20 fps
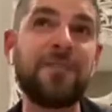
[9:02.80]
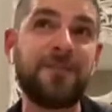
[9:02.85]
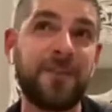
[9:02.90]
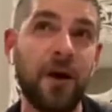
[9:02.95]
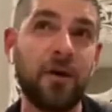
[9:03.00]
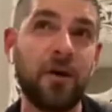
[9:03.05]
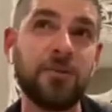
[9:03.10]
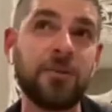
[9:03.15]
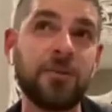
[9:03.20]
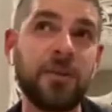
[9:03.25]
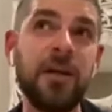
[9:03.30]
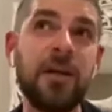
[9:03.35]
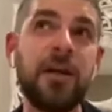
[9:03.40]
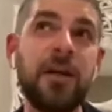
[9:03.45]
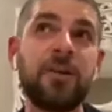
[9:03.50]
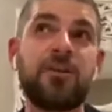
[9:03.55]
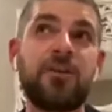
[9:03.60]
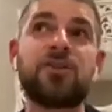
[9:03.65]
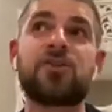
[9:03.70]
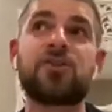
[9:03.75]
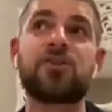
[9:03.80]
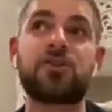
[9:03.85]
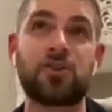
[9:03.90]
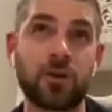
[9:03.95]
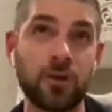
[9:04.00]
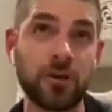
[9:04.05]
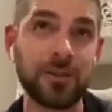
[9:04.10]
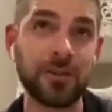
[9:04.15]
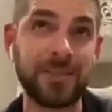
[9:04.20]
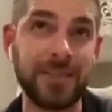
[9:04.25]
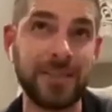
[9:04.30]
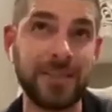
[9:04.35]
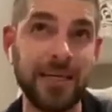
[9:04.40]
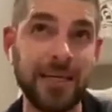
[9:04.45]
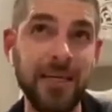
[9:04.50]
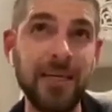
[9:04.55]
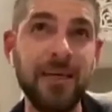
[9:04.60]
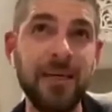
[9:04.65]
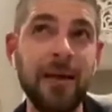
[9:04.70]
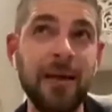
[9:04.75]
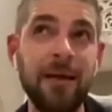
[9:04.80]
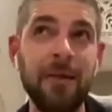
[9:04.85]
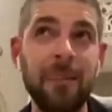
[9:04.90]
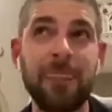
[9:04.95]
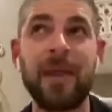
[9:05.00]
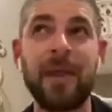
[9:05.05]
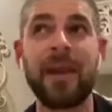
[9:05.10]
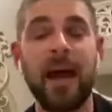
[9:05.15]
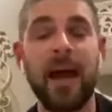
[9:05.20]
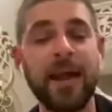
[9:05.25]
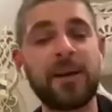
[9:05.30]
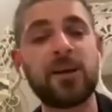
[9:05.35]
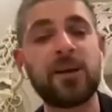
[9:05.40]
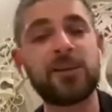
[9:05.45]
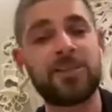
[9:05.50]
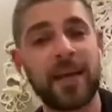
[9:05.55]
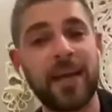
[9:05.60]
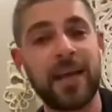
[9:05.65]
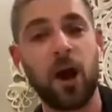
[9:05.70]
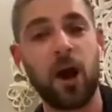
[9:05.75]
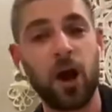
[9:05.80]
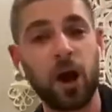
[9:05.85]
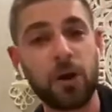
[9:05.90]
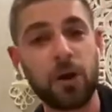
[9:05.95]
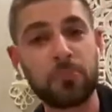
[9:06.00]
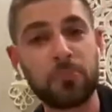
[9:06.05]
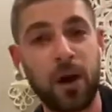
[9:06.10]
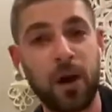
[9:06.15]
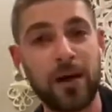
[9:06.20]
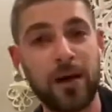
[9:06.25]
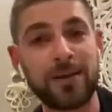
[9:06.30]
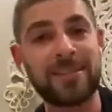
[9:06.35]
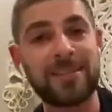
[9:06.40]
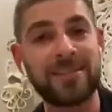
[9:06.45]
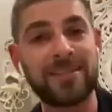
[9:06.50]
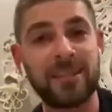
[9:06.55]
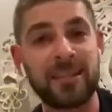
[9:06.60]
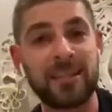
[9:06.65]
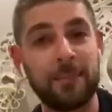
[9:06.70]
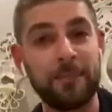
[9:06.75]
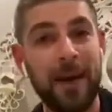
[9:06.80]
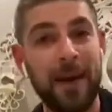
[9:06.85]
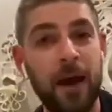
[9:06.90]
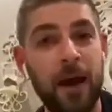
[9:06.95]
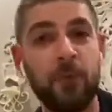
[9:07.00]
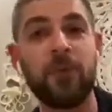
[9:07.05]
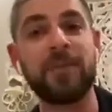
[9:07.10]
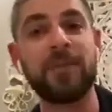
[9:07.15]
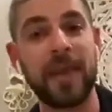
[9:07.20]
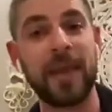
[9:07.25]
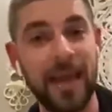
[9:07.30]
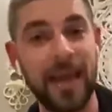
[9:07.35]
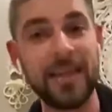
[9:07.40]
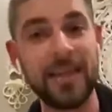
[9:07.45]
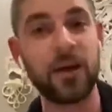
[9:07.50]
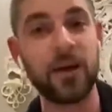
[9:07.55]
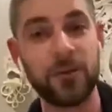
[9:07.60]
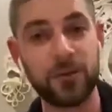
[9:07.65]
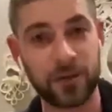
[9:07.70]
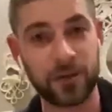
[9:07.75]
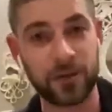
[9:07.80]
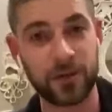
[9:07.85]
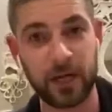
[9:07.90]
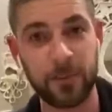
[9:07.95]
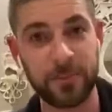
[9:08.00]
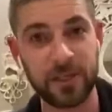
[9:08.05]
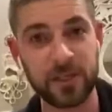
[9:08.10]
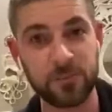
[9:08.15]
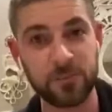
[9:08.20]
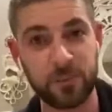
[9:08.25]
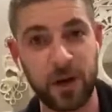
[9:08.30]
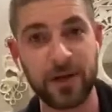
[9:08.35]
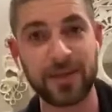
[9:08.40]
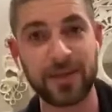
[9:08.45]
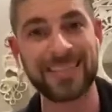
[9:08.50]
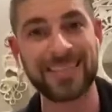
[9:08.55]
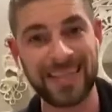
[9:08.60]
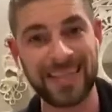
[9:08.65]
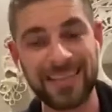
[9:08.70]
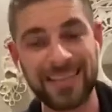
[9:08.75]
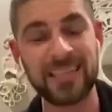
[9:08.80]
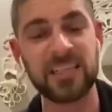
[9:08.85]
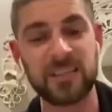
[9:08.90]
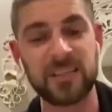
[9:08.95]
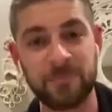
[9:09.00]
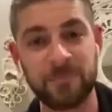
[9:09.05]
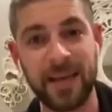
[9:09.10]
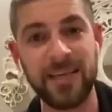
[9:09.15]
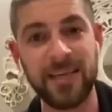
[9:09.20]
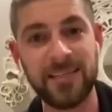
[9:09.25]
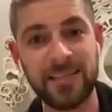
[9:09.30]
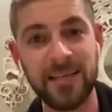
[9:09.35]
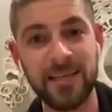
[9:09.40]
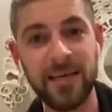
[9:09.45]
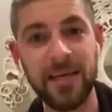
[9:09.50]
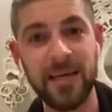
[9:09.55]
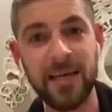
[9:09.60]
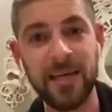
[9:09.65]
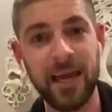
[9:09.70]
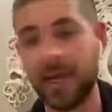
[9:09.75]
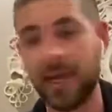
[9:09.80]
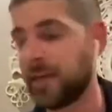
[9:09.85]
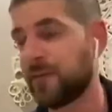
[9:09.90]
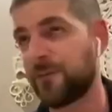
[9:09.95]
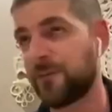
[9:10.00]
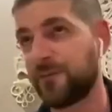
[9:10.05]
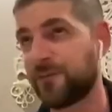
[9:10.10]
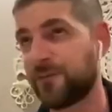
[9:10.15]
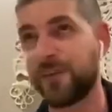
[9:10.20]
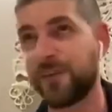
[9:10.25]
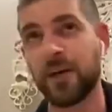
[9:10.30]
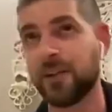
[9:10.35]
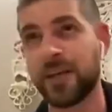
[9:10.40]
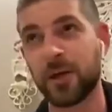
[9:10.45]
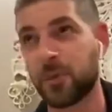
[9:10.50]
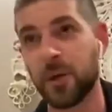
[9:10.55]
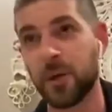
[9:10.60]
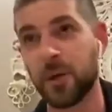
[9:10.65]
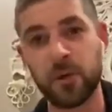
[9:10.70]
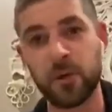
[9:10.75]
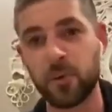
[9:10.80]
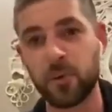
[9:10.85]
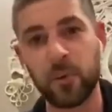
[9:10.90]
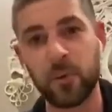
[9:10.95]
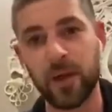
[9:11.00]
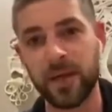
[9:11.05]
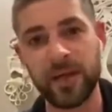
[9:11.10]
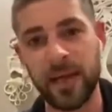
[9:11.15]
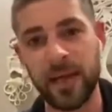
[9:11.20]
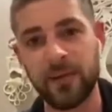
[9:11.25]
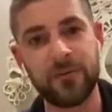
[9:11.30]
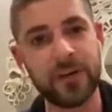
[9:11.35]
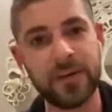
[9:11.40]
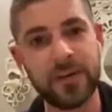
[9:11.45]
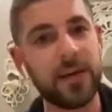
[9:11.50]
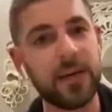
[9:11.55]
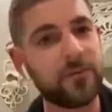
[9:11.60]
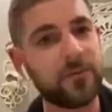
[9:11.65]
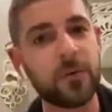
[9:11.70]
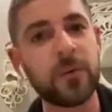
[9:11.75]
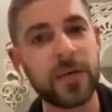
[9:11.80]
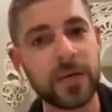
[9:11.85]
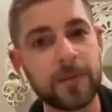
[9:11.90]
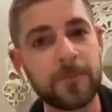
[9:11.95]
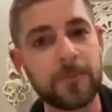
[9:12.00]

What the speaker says: felt the certainty that I could take our products to the mat with any other company's products in the space and feel like we would win every day of the week.